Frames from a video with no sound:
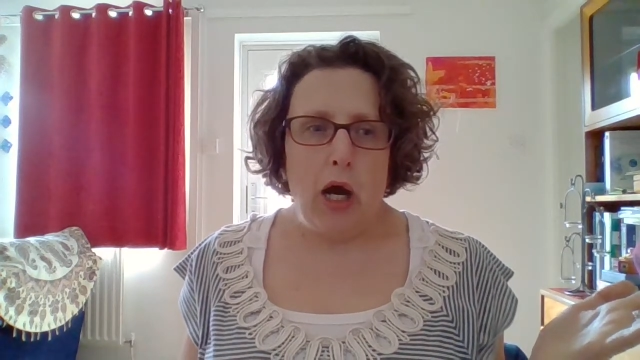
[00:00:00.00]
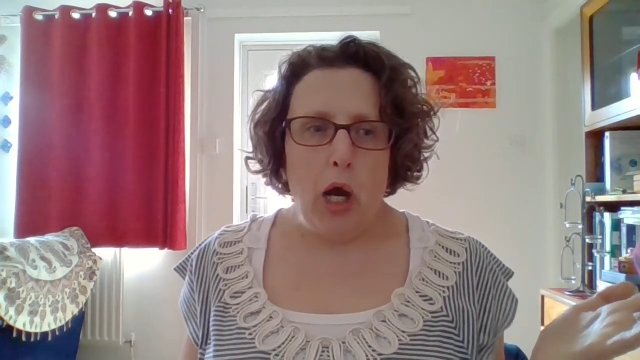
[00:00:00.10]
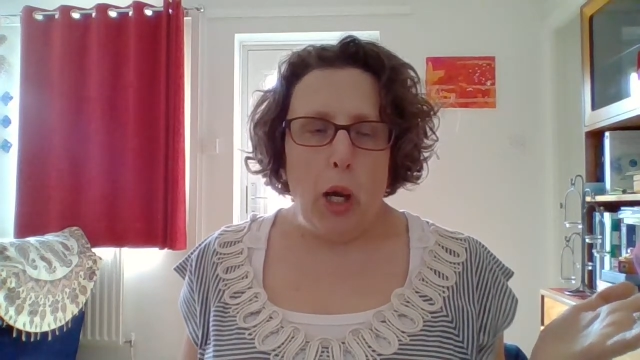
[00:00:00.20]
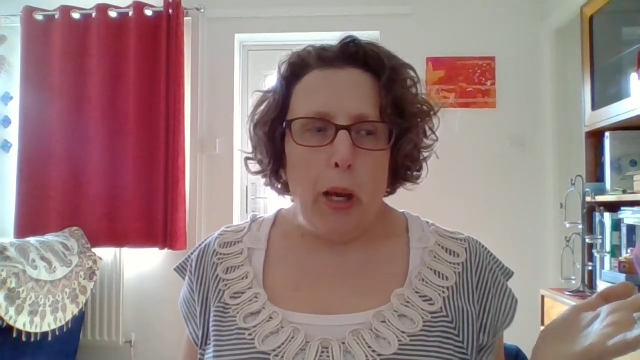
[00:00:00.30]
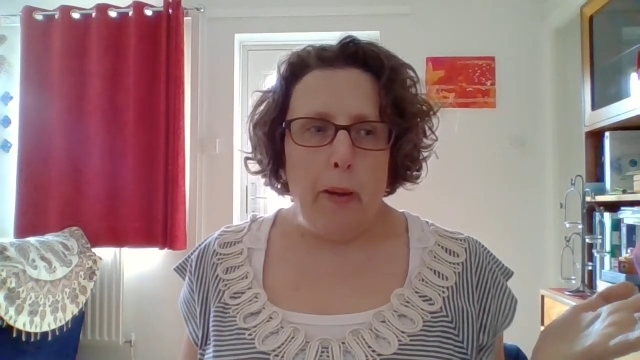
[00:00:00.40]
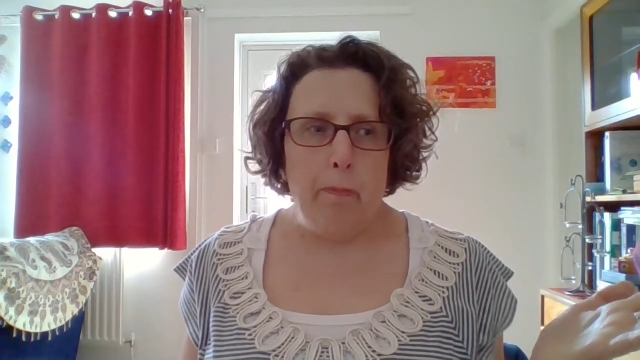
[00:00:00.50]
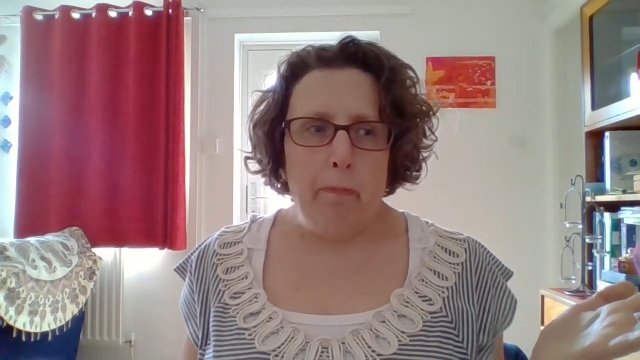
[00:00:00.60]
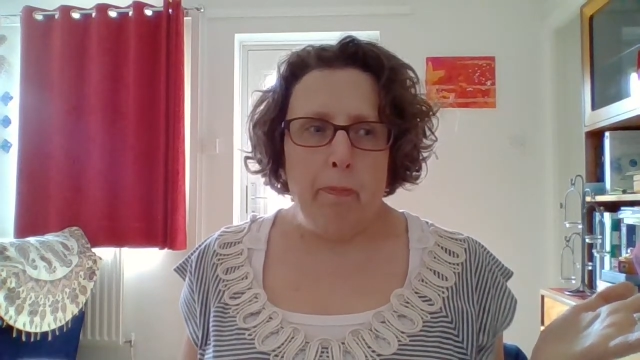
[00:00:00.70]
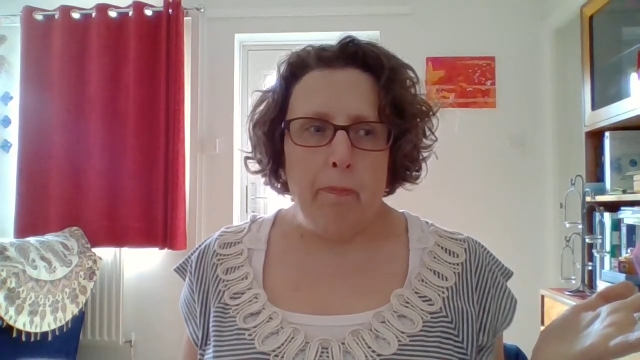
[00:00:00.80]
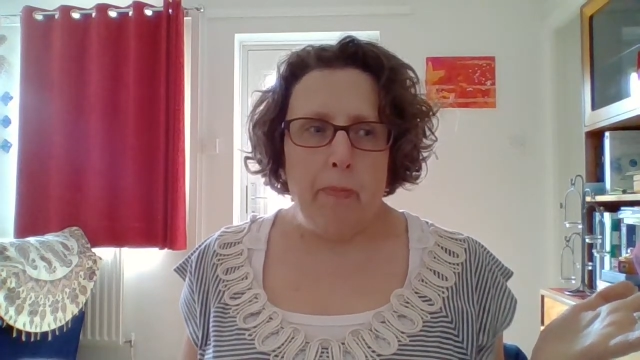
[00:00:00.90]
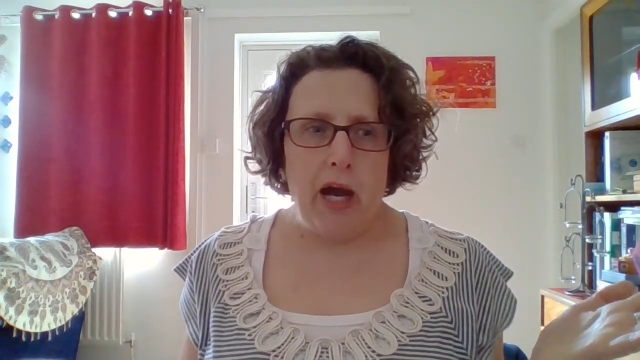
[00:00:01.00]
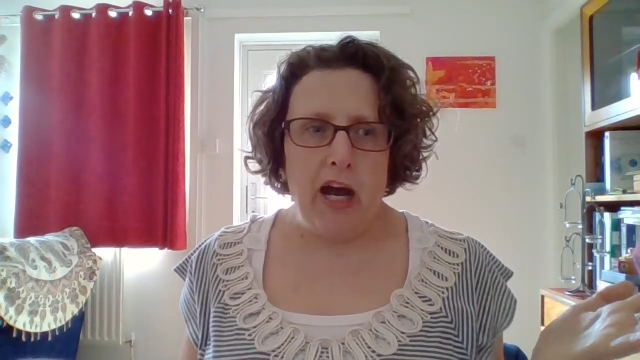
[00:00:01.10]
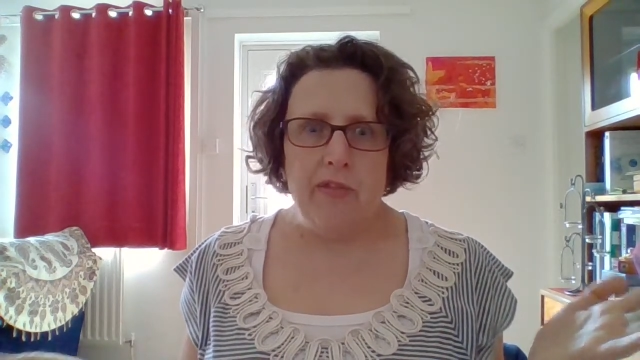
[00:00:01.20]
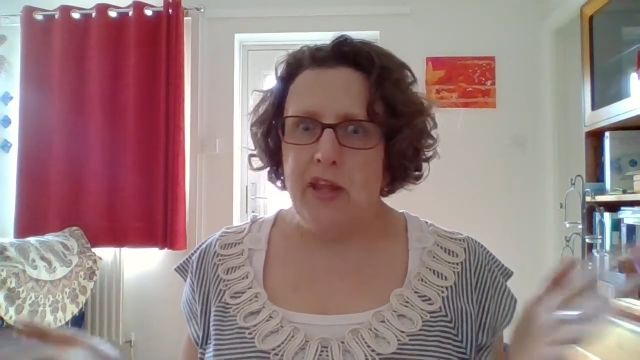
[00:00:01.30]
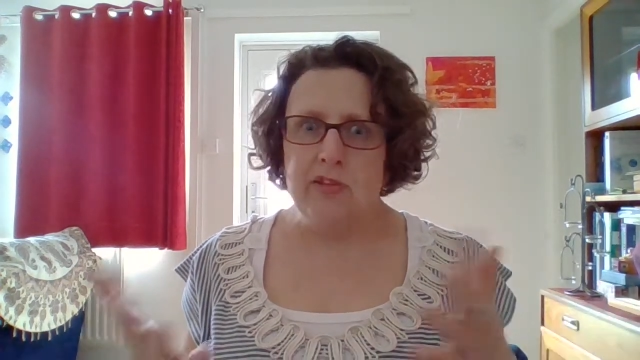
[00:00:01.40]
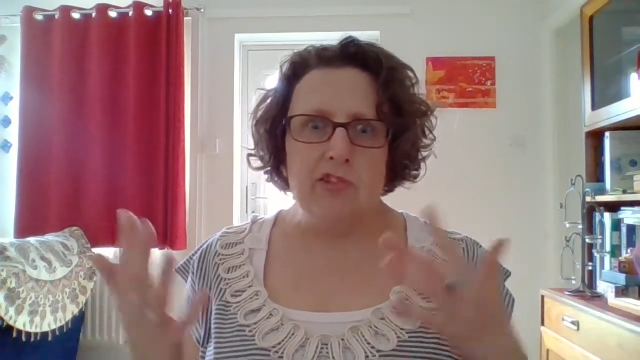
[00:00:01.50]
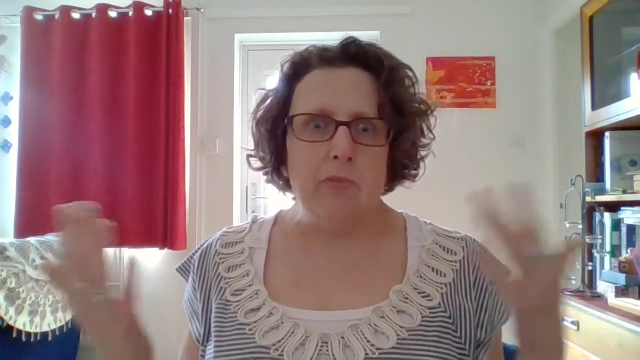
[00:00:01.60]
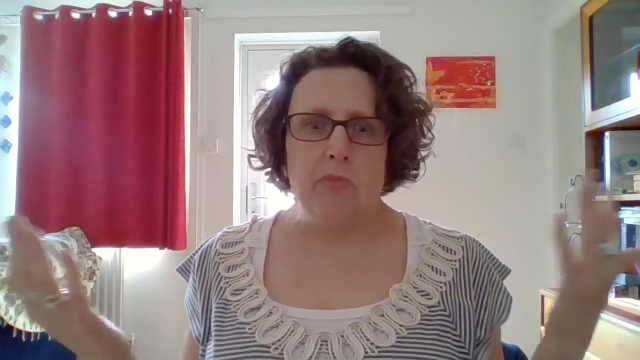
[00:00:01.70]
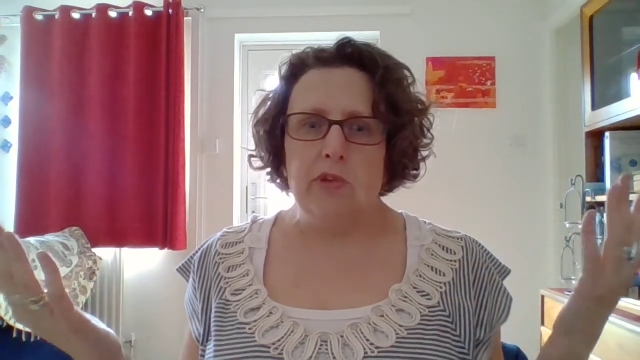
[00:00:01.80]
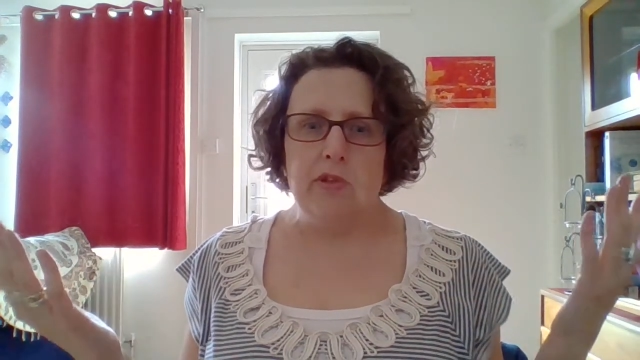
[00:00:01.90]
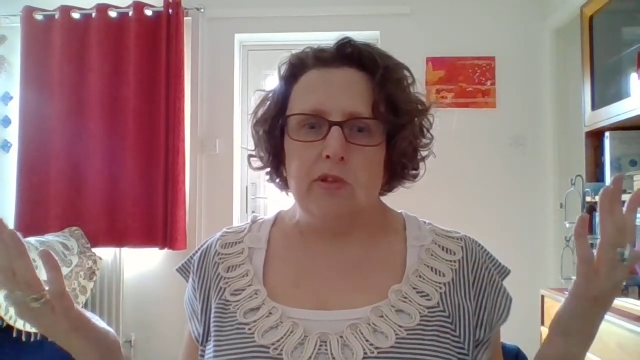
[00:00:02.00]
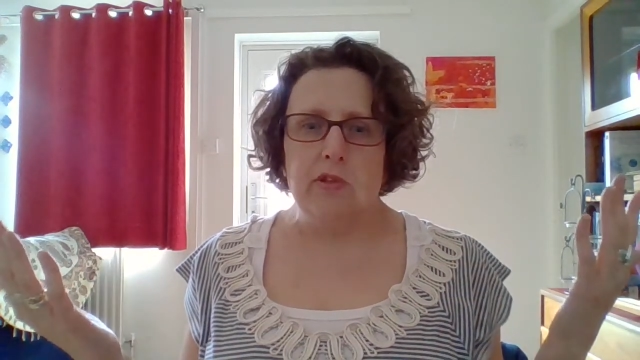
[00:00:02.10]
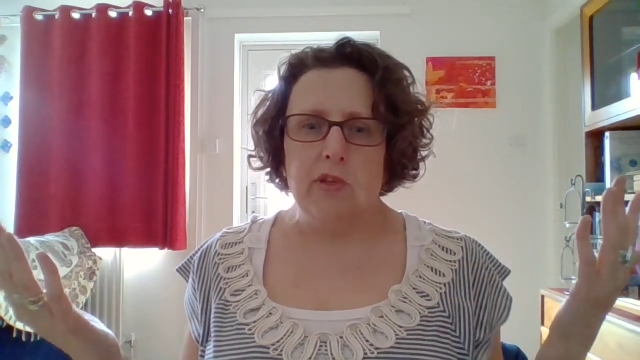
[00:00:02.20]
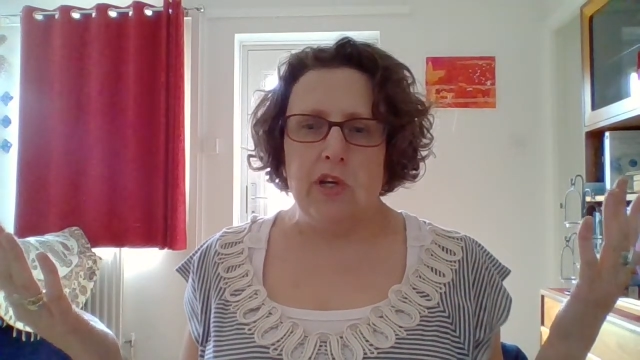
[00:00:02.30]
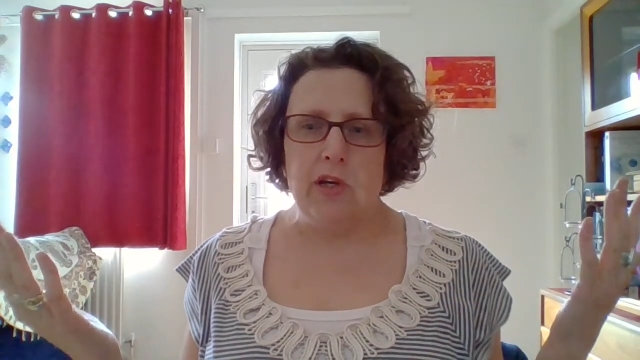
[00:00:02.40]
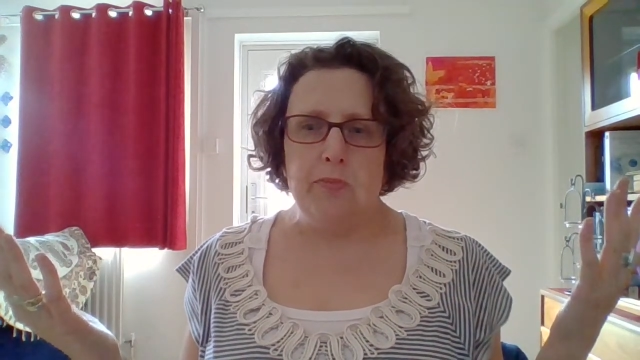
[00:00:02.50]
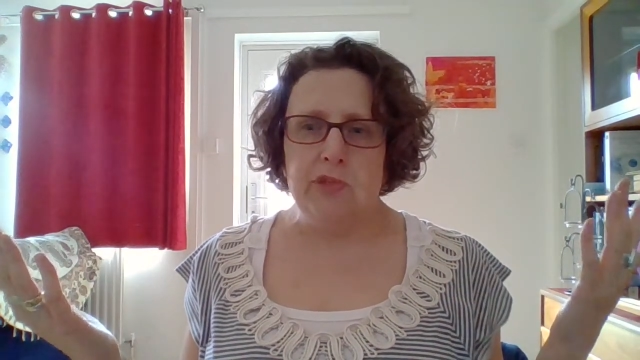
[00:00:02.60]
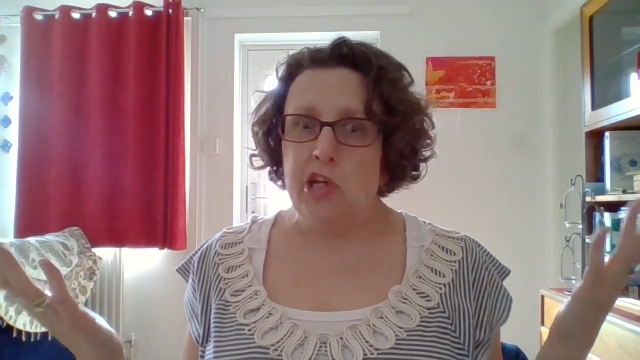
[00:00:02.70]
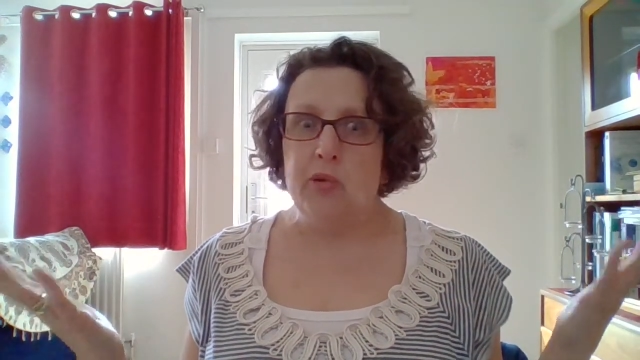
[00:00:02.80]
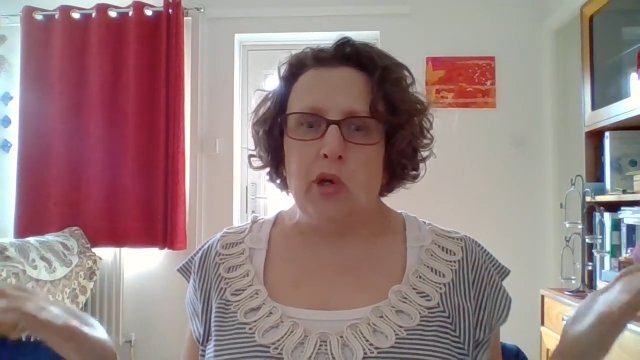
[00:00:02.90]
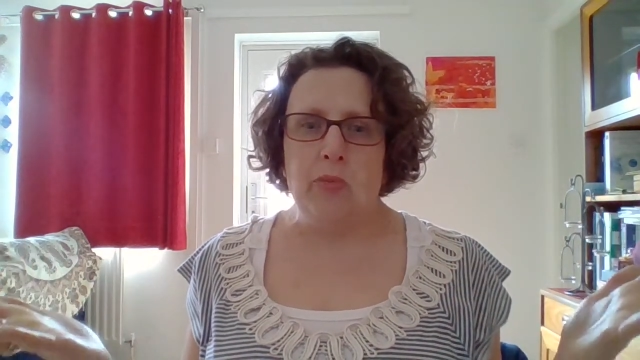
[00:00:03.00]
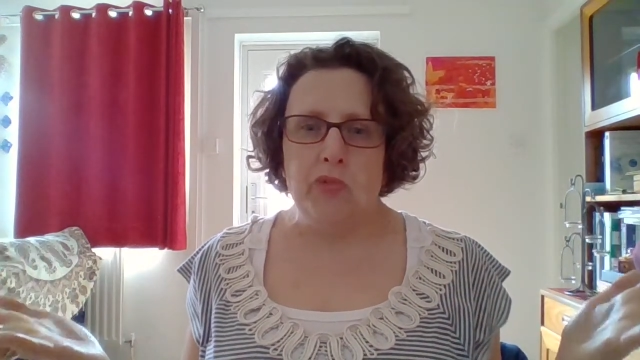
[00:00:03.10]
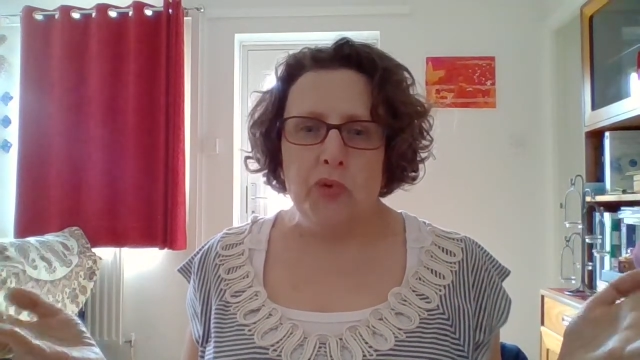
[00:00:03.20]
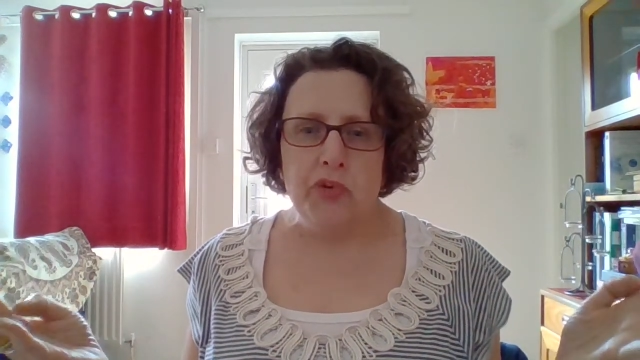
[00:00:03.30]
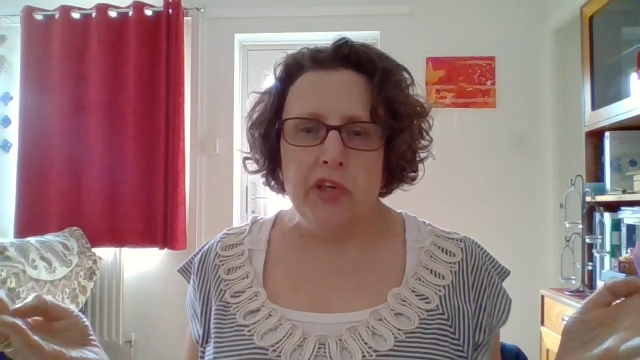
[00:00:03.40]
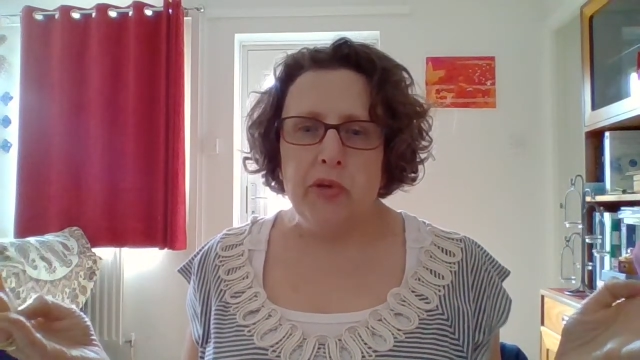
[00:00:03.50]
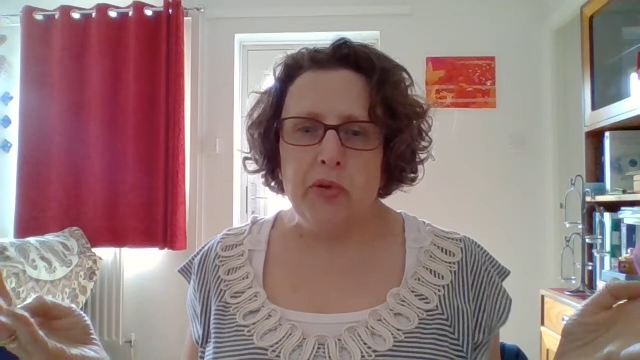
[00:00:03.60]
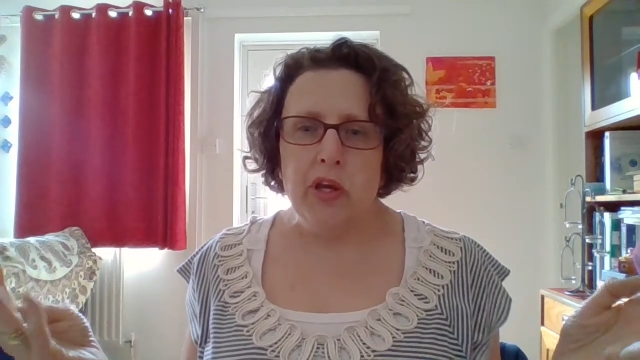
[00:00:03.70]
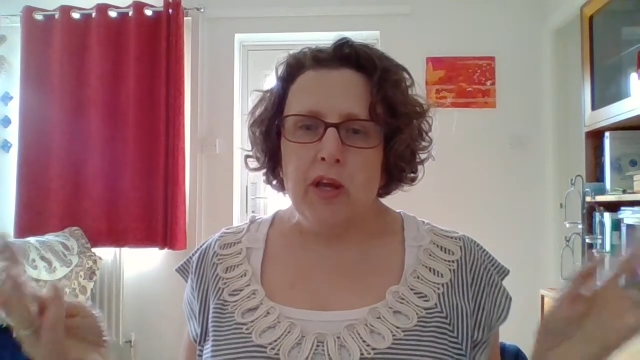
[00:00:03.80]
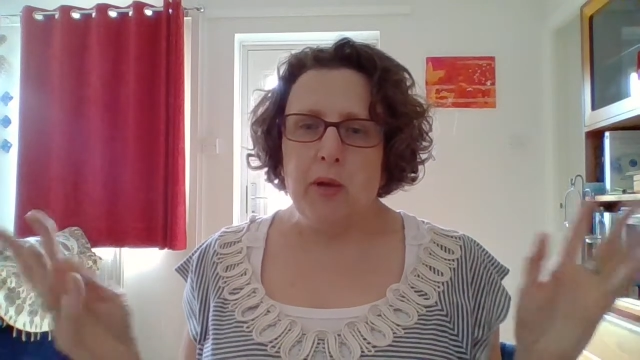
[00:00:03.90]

and then something showed up for you.